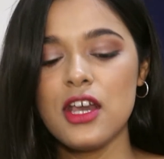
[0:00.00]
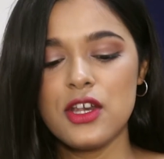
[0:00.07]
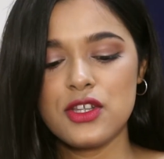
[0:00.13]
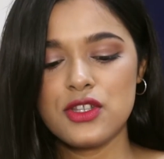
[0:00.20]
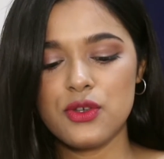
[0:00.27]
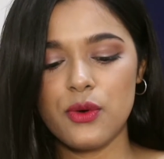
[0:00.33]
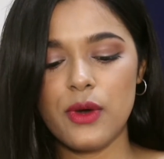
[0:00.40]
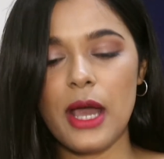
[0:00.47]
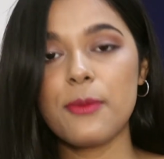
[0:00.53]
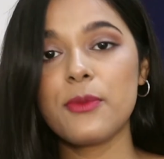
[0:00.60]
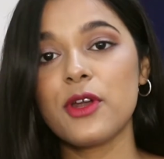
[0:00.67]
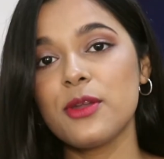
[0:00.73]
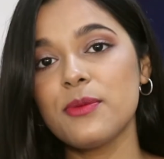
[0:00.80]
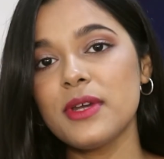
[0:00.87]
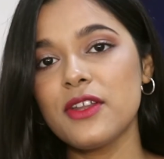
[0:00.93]
So I'm
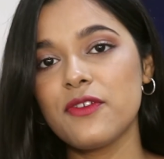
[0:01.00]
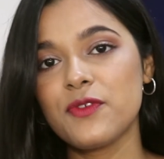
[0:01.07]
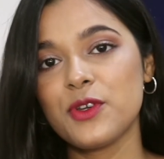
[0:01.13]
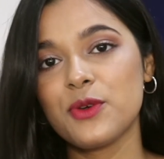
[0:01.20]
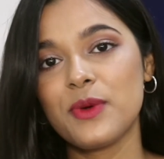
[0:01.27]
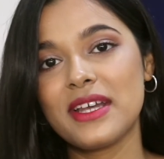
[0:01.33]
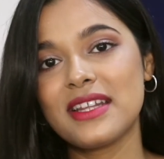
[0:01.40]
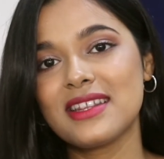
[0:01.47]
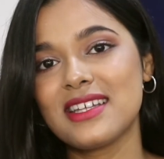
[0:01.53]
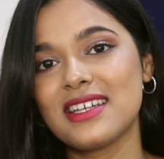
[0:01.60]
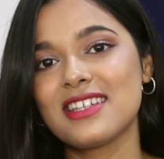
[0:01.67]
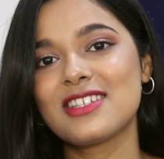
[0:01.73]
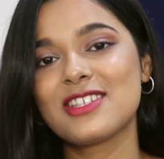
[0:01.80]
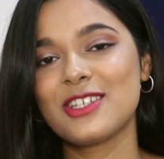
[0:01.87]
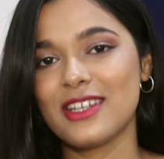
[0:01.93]
going to be reviewing
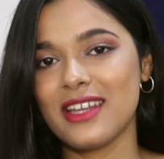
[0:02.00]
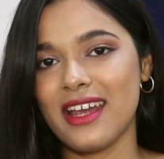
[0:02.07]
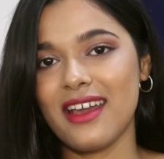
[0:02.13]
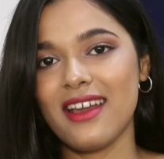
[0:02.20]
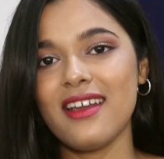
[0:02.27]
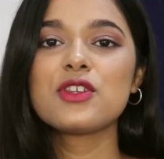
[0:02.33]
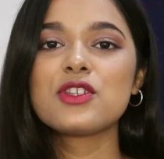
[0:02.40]
these today.